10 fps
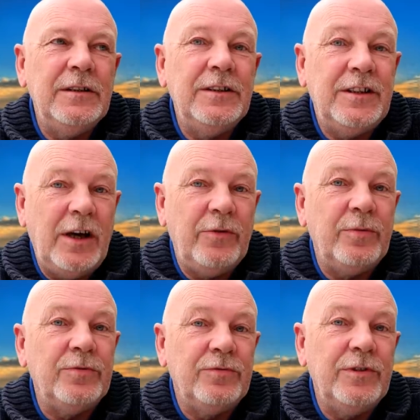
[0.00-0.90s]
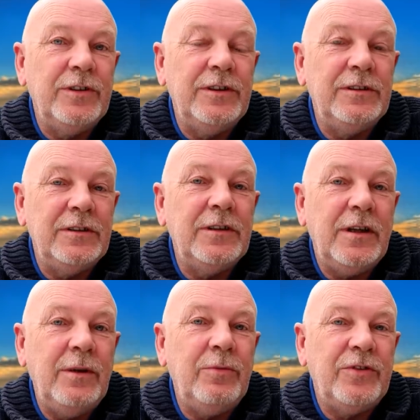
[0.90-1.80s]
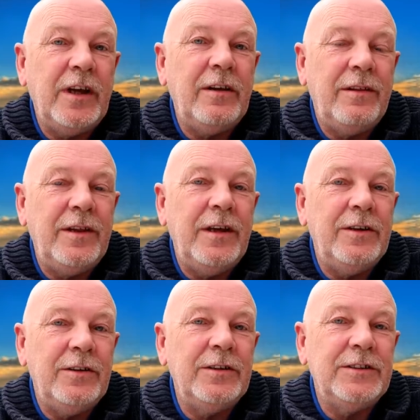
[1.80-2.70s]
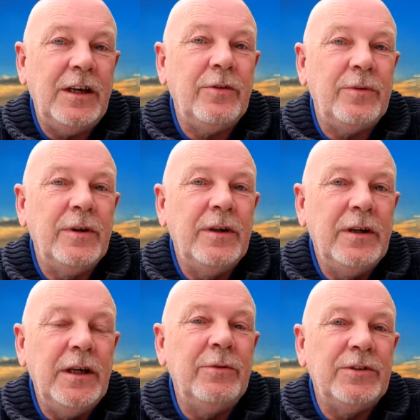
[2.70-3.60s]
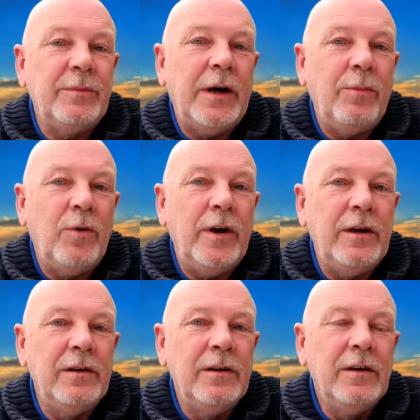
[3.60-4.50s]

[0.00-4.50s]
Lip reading: His health was really, you know, he was getting thin, and his health, he was in a bad way.